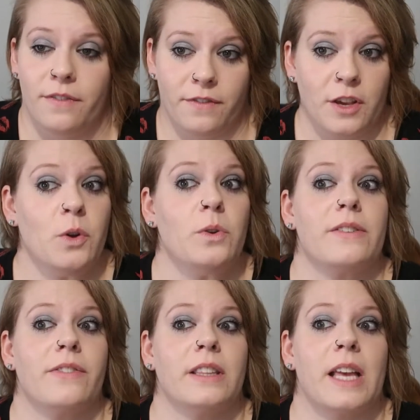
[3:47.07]
few
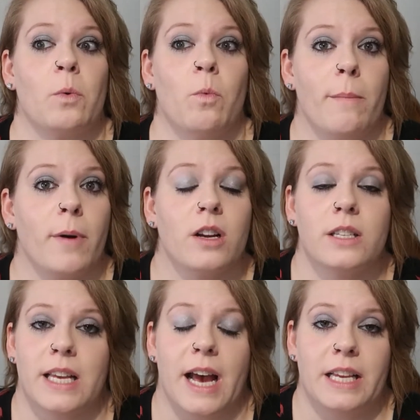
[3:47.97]
different like Walmart
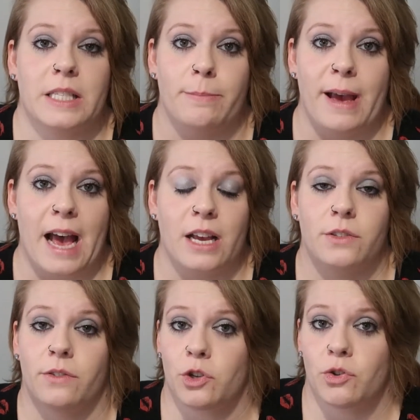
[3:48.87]
size
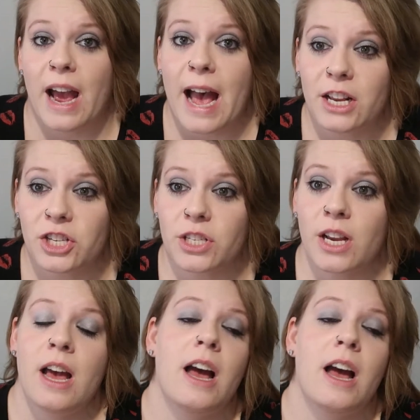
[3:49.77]
bags for trash.